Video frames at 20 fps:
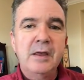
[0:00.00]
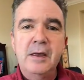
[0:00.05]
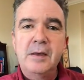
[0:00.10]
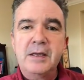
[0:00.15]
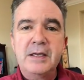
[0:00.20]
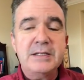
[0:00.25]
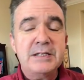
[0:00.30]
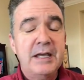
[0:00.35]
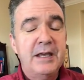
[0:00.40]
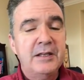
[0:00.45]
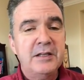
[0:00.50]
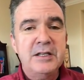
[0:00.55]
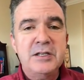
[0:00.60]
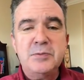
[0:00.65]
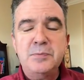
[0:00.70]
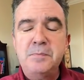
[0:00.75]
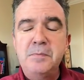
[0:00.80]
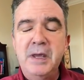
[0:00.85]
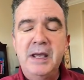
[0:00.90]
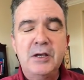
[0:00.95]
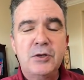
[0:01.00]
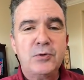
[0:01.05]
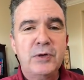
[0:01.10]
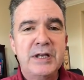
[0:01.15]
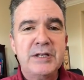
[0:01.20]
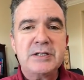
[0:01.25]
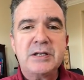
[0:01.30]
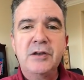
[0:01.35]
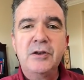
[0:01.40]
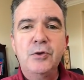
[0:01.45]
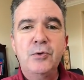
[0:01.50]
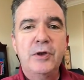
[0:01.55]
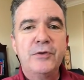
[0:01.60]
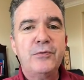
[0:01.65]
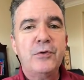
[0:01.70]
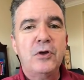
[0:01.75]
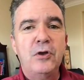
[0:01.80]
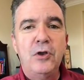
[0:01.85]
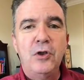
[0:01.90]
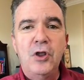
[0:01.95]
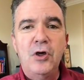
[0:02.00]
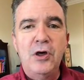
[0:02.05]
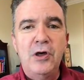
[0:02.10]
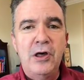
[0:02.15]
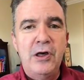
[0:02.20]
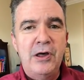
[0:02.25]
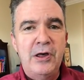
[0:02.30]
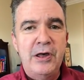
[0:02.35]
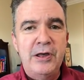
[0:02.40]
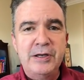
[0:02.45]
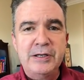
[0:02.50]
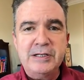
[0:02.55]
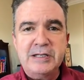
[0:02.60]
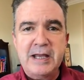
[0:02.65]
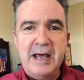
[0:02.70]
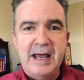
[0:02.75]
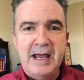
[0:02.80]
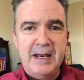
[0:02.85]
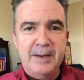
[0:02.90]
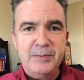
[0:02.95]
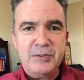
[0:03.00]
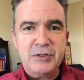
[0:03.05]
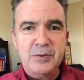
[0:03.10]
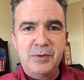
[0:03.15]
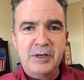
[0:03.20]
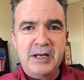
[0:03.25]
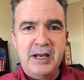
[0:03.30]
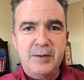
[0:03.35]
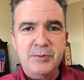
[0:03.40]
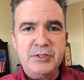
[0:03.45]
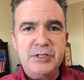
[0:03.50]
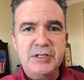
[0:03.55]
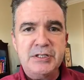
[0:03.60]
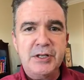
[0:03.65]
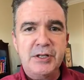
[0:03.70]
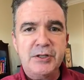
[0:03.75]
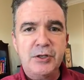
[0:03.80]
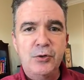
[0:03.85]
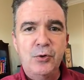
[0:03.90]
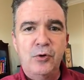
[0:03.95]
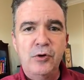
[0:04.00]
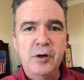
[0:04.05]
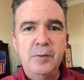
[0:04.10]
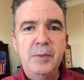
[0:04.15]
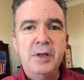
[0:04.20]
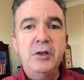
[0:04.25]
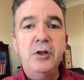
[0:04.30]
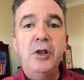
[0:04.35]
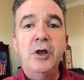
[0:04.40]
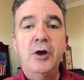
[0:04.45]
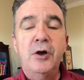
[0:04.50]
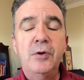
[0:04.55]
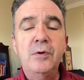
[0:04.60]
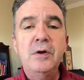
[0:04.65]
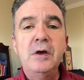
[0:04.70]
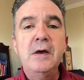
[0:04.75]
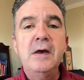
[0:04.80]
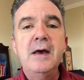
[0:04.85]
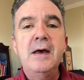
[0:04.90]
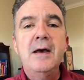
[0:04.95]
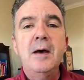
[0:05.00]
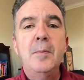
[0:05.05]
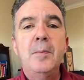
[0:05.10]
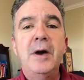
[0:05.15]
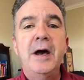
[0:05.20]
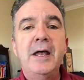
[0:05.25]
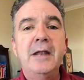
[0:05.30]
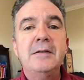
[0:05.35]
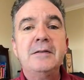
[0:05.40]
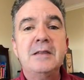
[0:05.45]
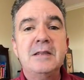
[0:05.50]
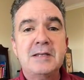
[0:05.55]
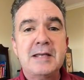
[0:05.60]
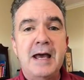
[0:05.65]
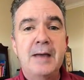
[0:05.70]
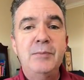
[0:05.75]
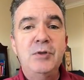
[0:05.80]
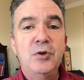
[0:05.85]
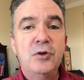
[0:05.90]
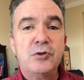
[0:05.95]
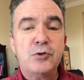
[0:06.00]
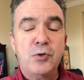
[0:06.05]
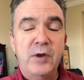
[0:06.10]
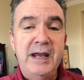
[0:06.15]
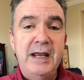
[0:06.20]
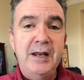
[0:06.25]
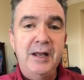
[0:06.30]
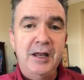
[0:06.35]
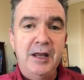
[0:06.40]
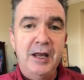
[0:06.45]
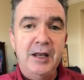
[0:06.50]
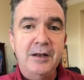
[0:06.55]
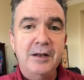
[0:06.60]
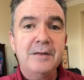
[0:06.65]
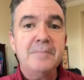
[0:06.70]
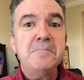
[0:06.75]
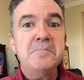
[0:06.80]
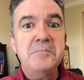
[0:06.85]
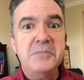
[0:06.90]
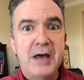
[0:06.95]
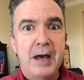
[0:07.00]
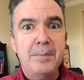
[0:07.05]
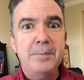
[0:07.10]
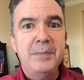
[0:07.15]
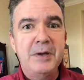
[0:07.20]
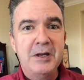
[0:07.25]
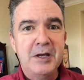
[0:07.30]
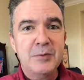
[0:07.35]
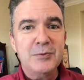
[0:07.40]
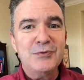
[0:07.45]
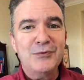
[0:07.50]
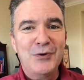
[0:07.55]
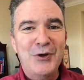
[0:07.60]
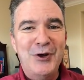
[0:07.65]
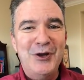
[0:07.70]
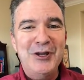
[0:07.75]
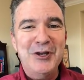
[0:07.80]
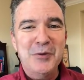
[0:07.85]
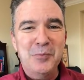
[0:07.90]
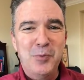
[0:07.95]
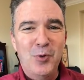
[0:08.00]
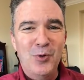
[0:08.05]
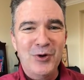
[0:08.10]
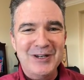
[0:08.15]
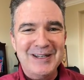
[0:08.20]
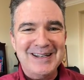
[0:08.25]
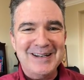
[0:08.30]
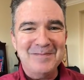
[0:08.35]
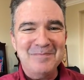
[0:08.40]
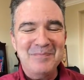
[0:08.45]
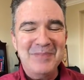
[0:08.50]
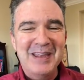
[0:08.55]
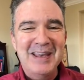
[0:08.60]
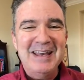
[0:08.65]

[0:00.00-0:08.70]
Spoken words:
Because again, these megatrends can go on for a long time sometimes. Is it the norm? No, but the time you're trading it, that becomes very important.